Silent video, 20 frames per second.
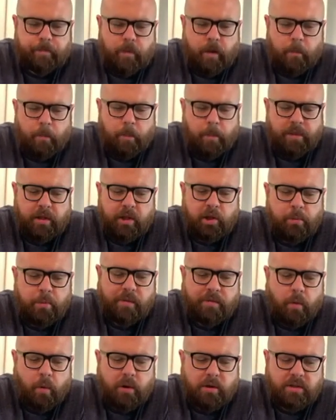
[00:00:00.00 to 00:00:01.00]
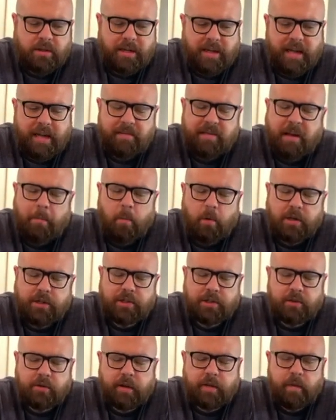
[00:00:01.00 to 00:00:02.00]
But the aluminum foil is going to keep that
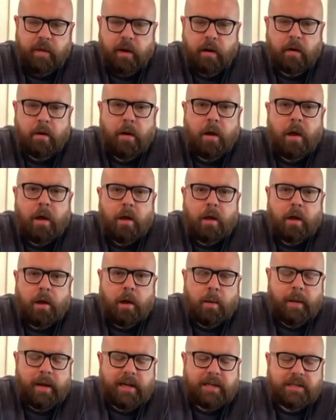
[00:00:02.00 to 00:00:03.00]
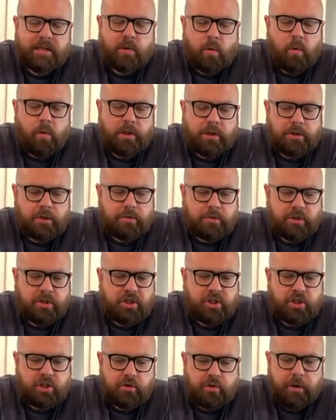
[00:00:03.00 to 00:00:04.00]
moisture in there, and it's going
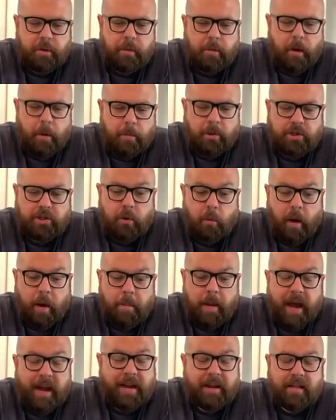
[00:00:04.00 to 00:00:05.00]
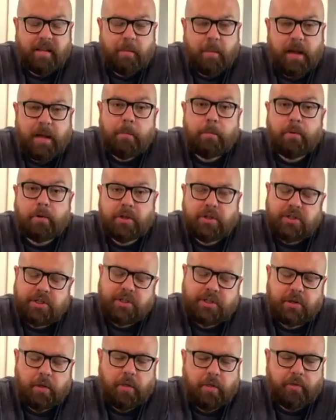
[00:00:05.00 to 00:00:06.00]
to push it right back into the meat and push
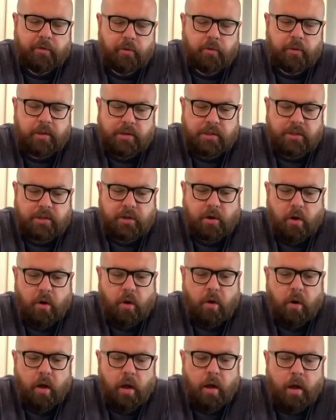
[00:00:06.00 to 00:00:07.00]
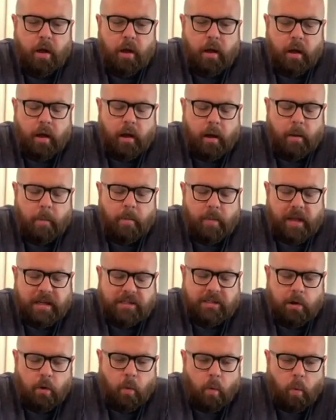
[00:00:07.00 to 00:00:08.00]
us through the stall. And
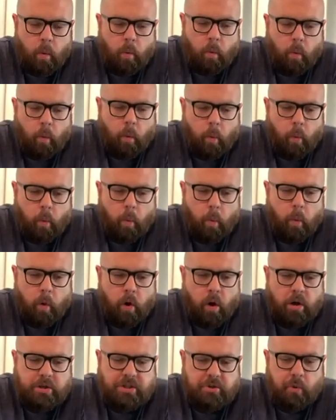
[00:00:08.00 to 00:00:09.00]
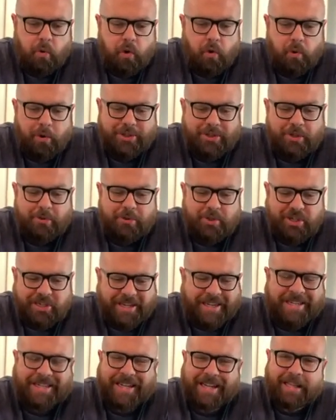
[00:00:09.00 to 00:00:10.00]
so we're also going to
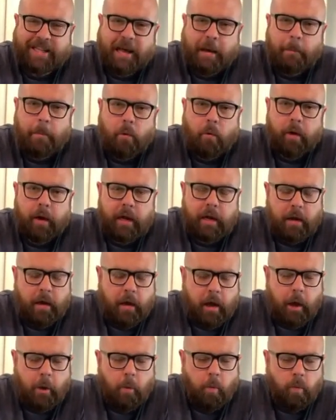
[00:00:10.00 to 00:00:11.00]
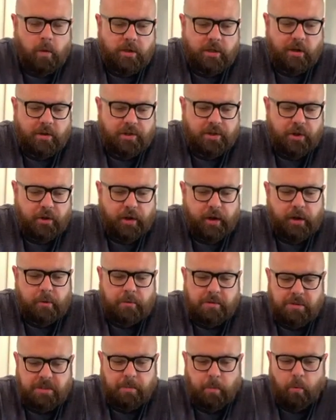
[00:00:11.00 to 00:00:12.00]
cheat at that point, which I'll show you. I don't
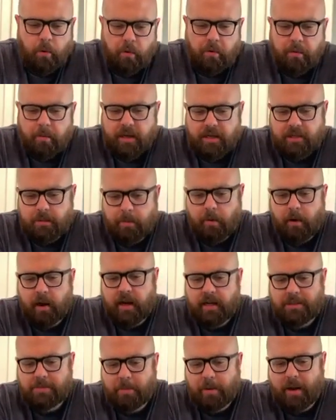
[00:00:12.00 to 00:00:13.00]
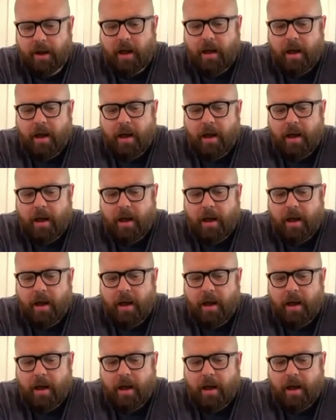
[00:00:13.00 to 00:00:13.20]
want to spoil the big surprise, but